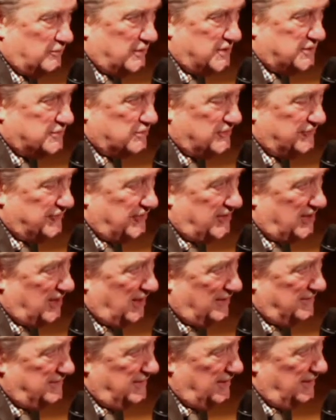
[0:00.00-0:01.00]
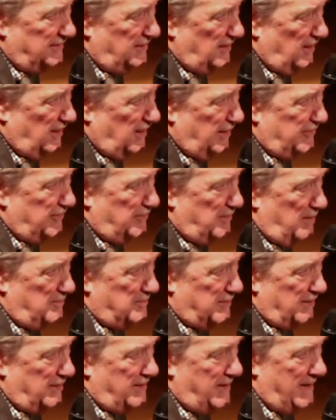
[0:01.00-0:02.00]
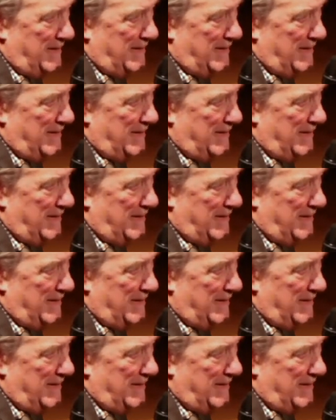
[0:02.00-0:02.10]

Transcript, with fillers: which was in London, I remember